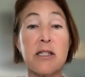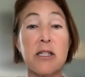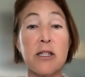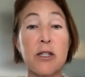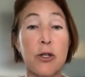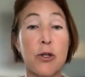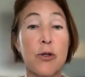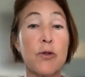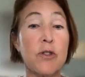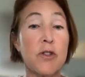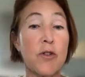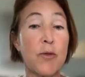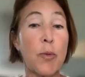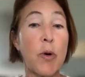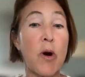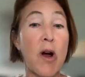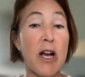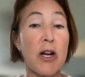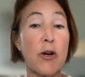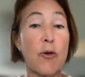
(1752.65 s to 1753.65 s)
the use of
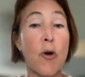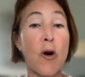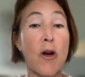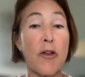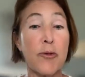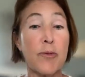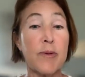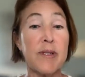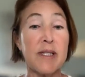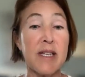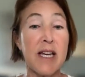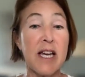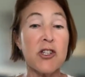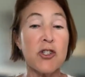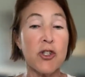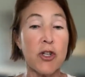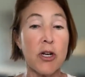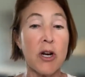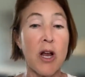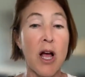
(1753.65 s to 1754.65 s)
prior
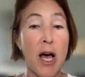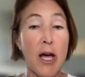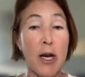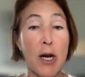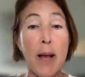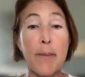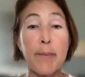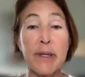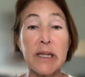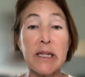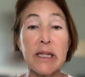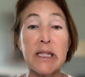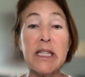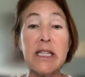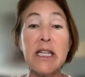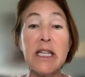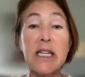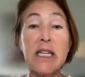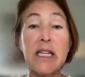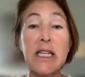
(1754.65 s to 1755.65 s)
authorization on, I
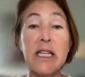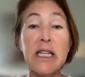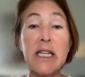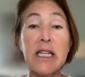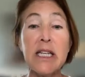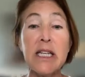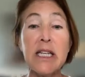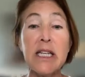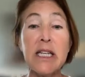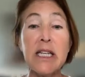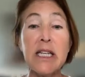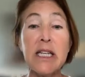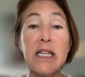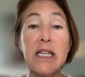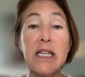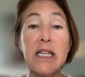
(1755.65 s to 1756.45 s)
believe they're starting with